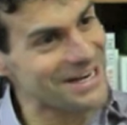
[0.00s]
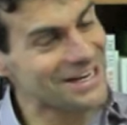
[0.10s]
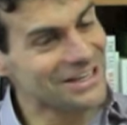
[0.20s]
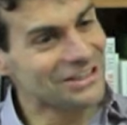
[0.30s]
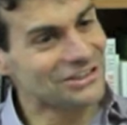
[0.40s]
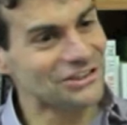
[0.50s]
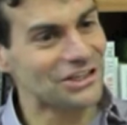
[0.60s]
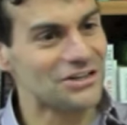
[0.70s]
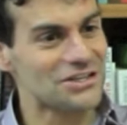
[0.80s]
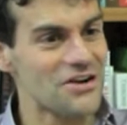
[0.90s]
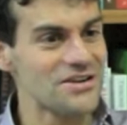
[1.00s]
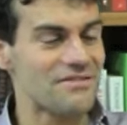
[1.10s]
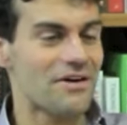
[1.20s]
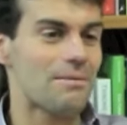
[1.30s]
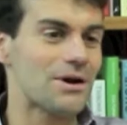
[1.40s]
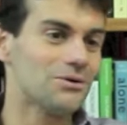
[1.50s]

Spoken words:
I mean, don't give up.